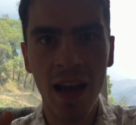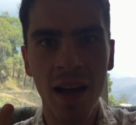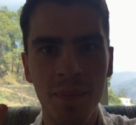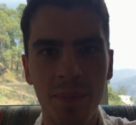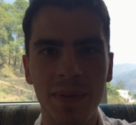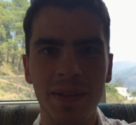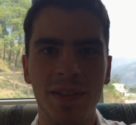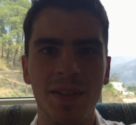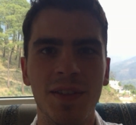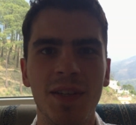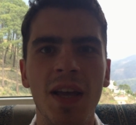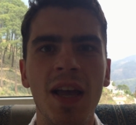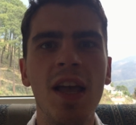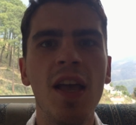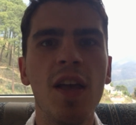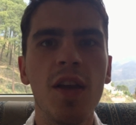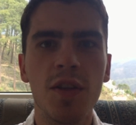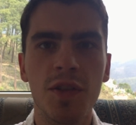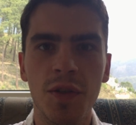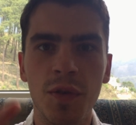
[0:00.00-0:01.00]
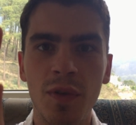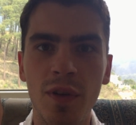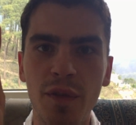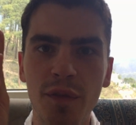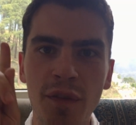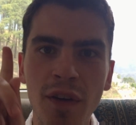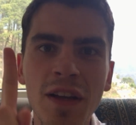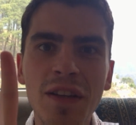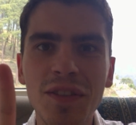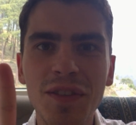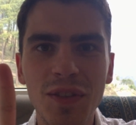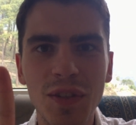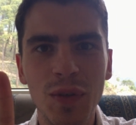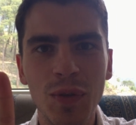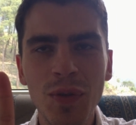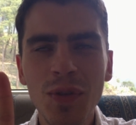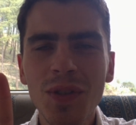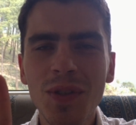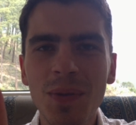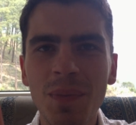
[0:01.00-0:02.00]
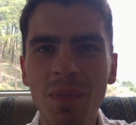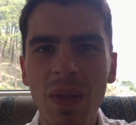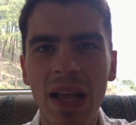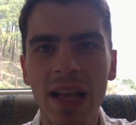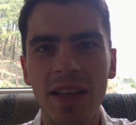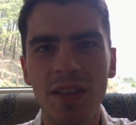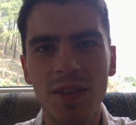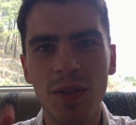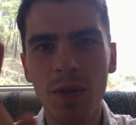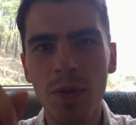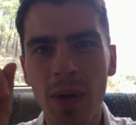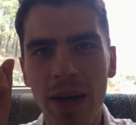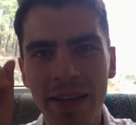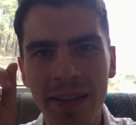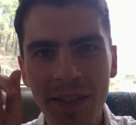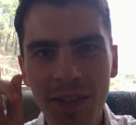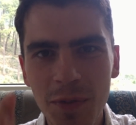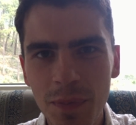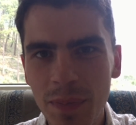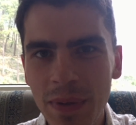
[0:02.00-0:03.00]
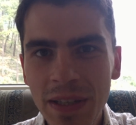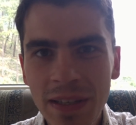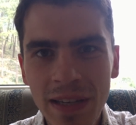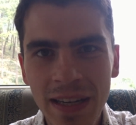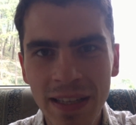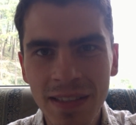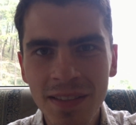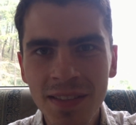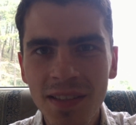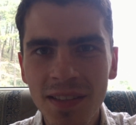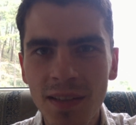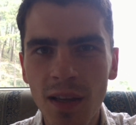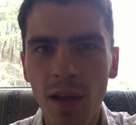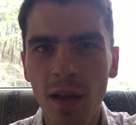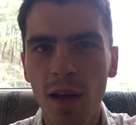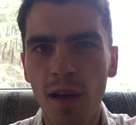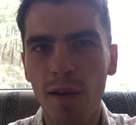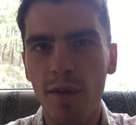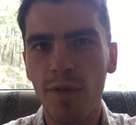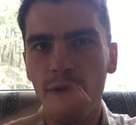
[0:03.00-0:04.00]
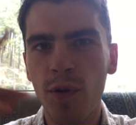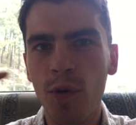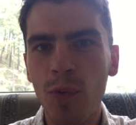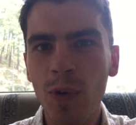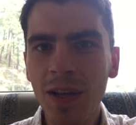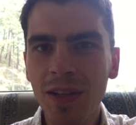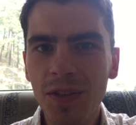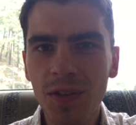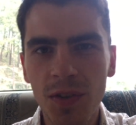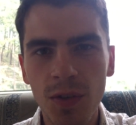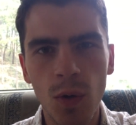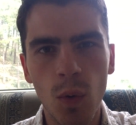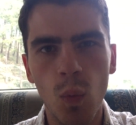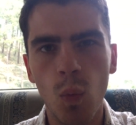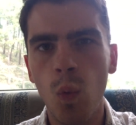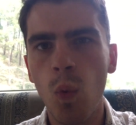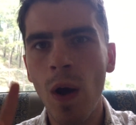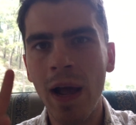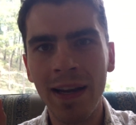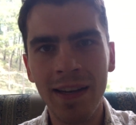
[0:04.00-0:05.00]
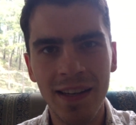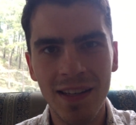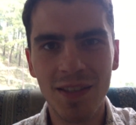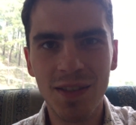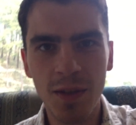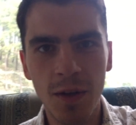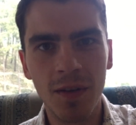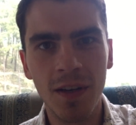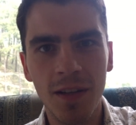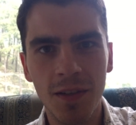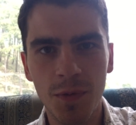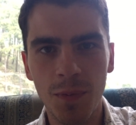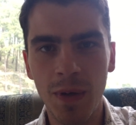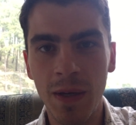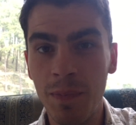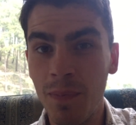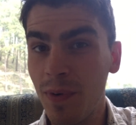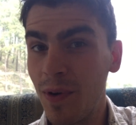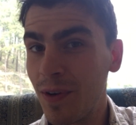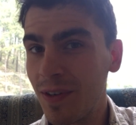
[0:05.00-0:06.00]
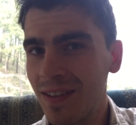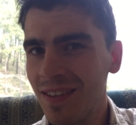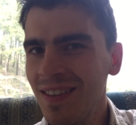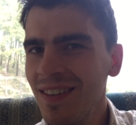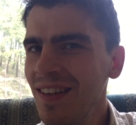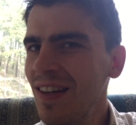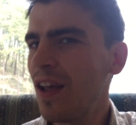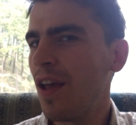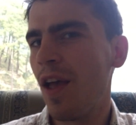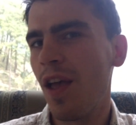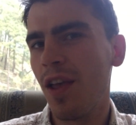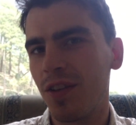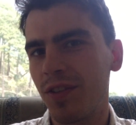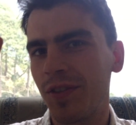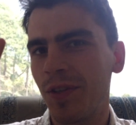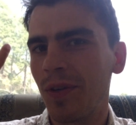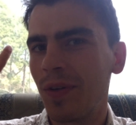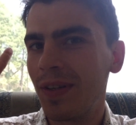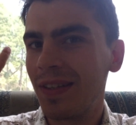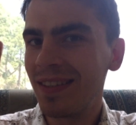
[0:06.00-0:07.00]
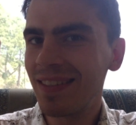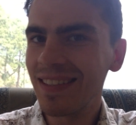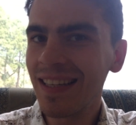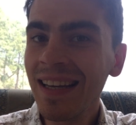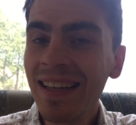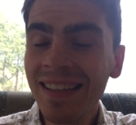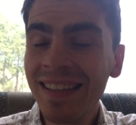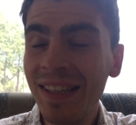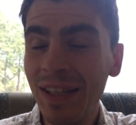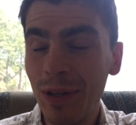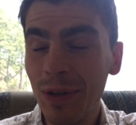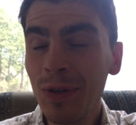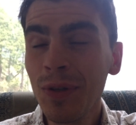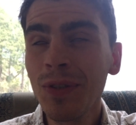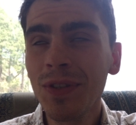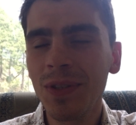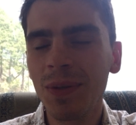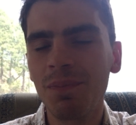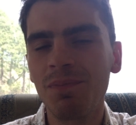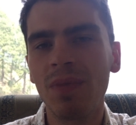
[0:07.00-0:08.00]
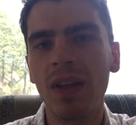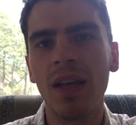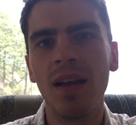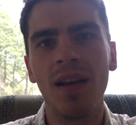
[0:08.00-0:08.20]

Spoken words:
happened. So the first use, so an experience for which when is not important. So the second use,